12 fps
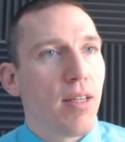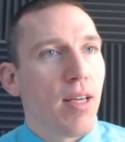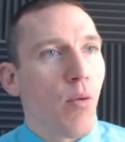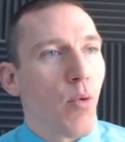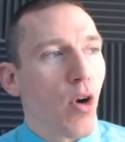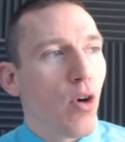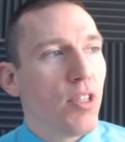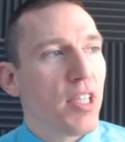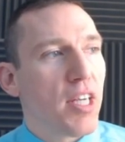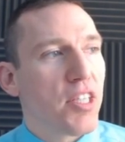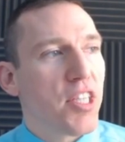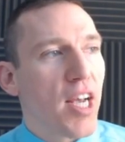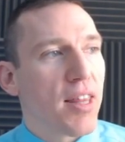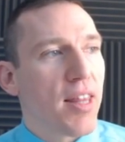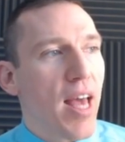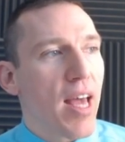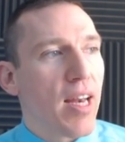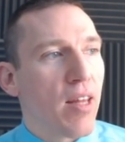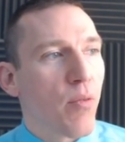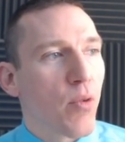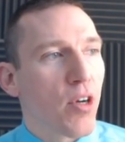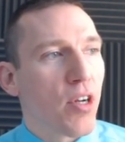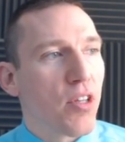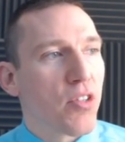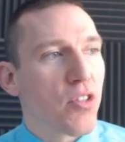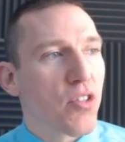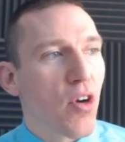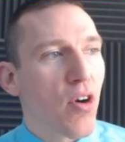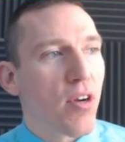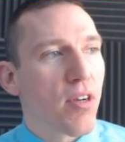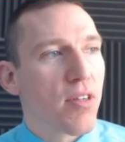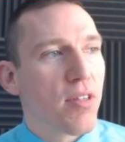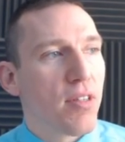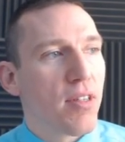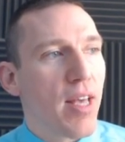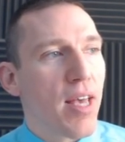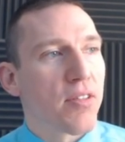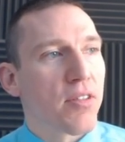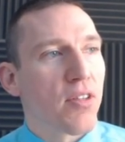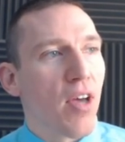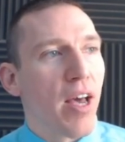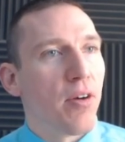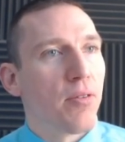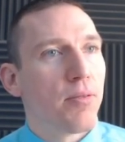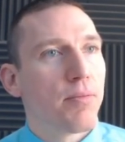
And we're only going to check that, and then we're going to start Sguil.